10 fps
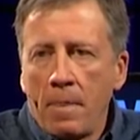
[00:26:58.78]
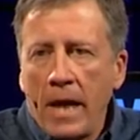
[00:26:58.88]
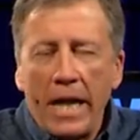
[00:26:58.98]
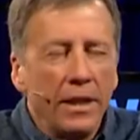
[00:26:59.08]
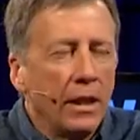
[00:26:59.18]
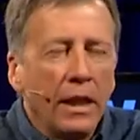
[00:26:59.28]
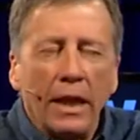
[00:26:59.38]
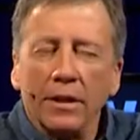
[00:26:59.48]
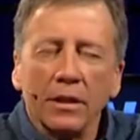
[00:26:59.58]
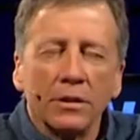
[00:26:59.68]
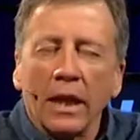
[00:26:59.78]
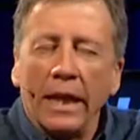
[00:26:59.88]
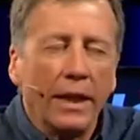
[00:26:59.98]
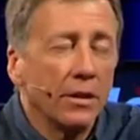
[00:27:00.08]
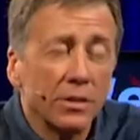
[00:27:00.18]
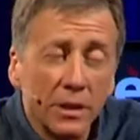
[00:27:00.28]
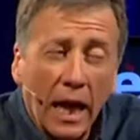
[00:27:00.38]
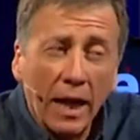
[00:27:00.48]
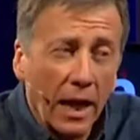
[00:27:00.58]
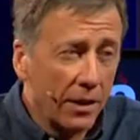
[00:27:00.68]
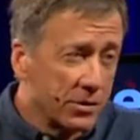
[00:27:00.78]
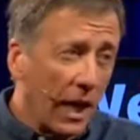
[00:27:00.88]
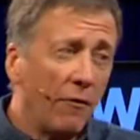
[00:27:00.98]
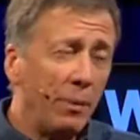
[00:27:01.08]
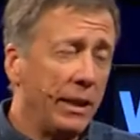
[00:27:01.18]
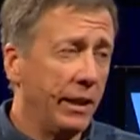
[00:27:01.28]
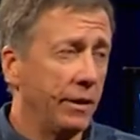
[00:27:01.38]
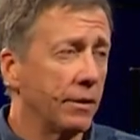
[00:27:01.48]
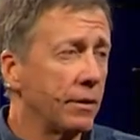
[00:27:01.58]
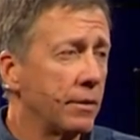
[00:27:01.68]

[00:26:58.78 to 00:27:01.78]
And, and, listen, and listen, I, listen, I've been here.